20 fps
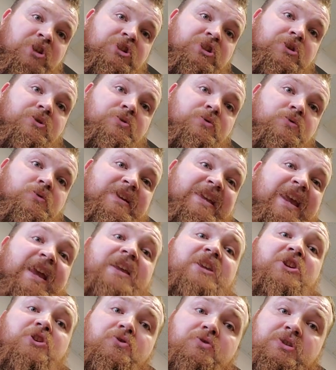to
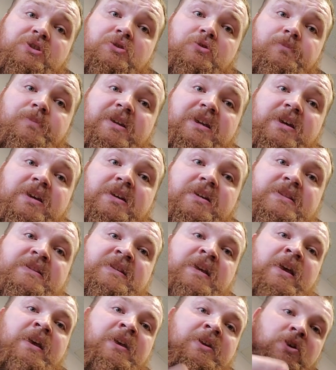get used to
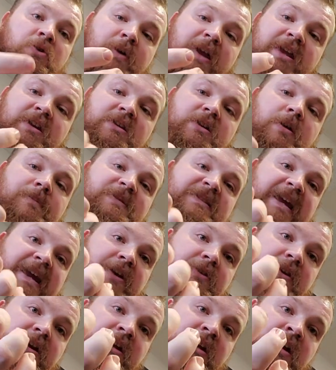because you end up
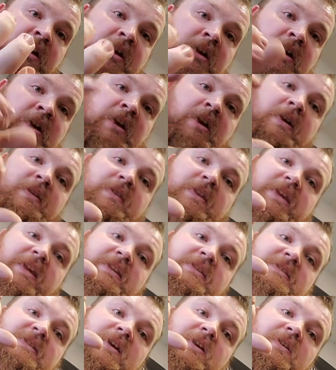tearing the
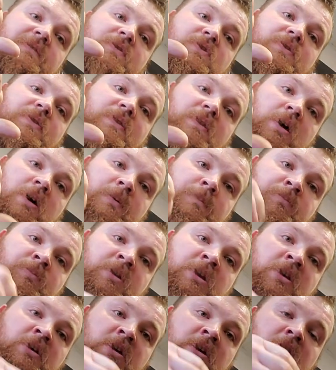inside of your
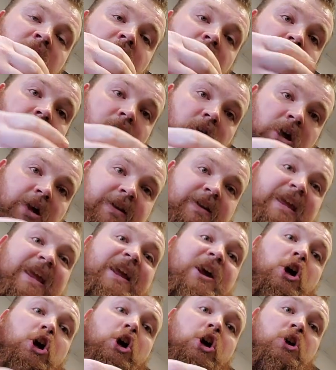thumb a lot.
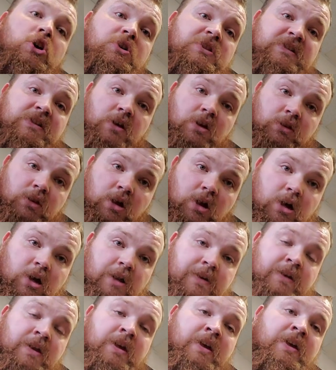It hurts a
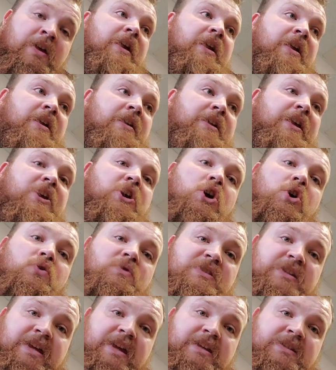lot, and it
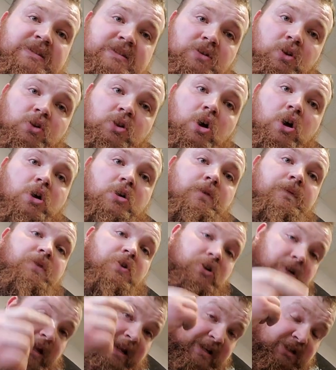goes against a lot of
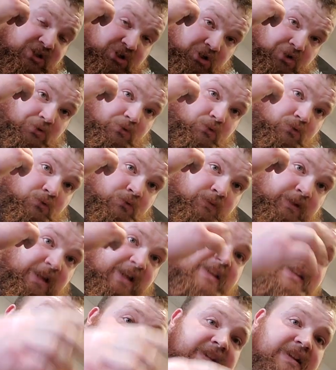your internal
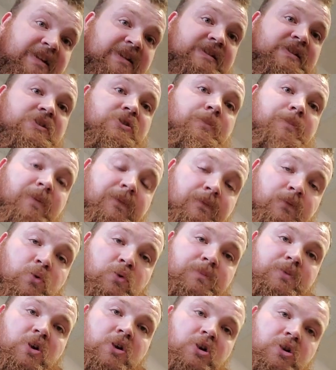instincts to
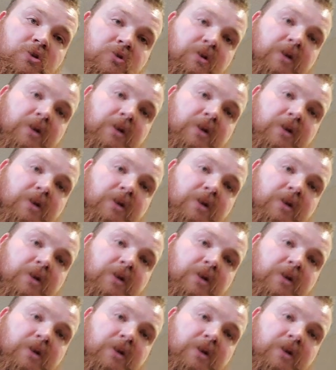perform the hook